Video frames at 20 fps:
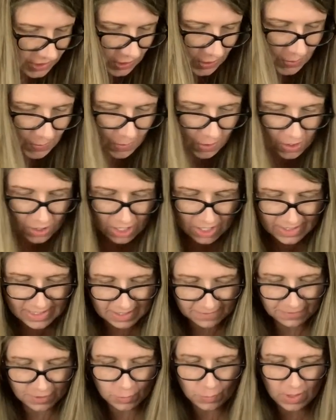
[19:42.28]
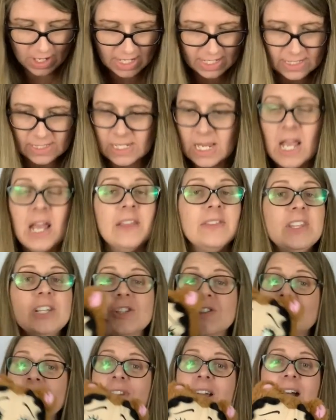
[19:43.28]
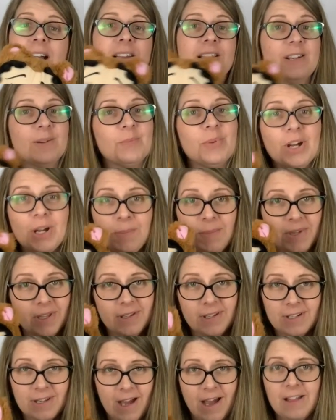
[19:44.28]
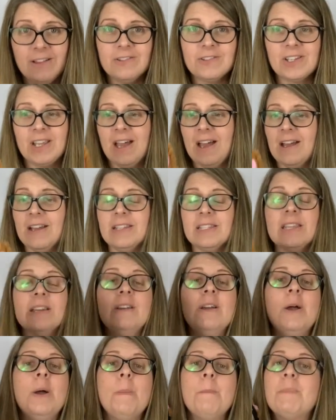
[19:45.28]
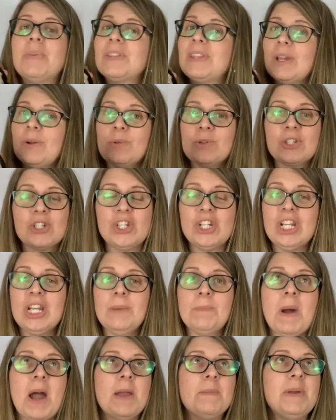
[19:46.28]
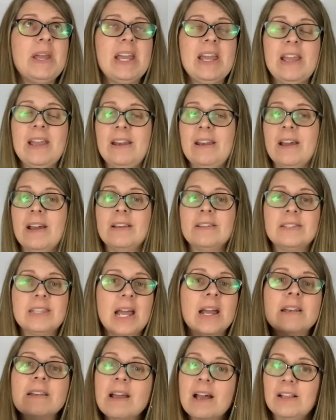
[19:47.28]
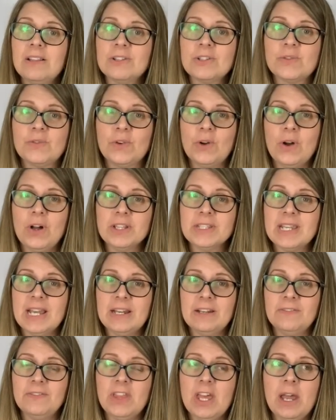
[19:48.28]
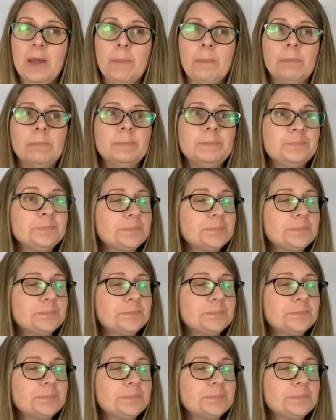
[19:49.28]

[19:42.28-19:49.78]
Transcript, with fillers: So all different ones. These are not going to bring a million dollars, guys, but they were cheap. I paid $10 for all 10 of them,